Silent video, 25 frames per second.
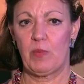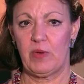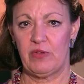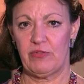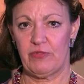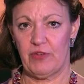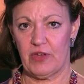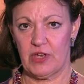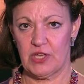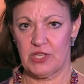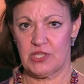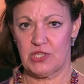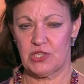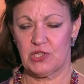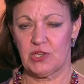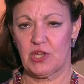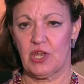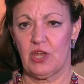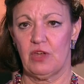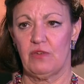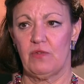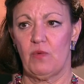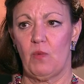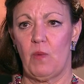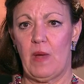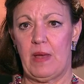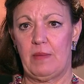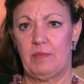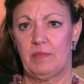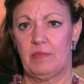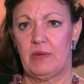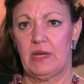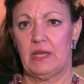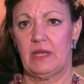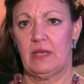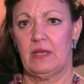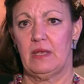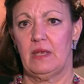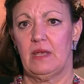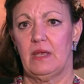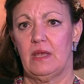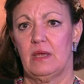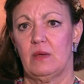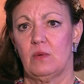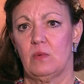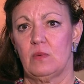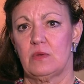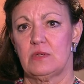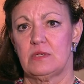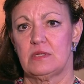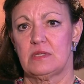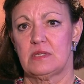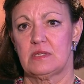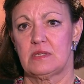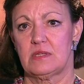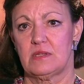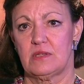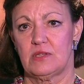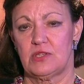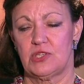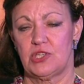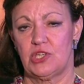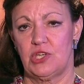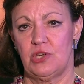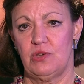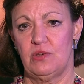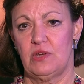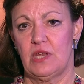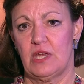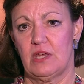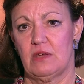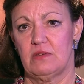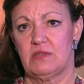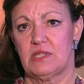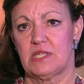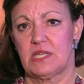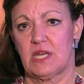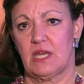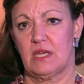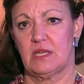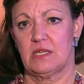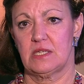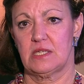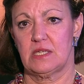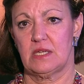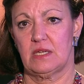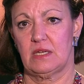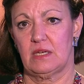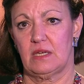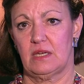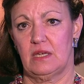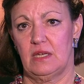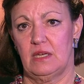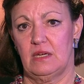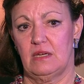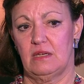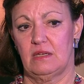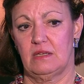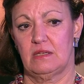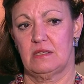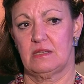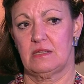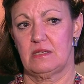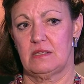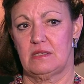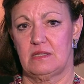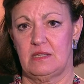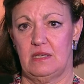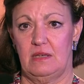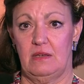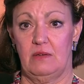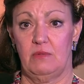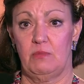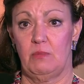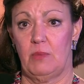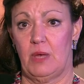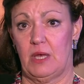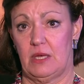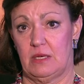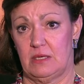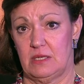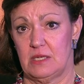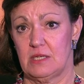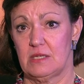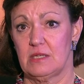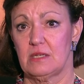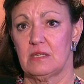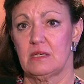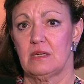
we first took over Wembley, it was the studio standing in a sea of mud,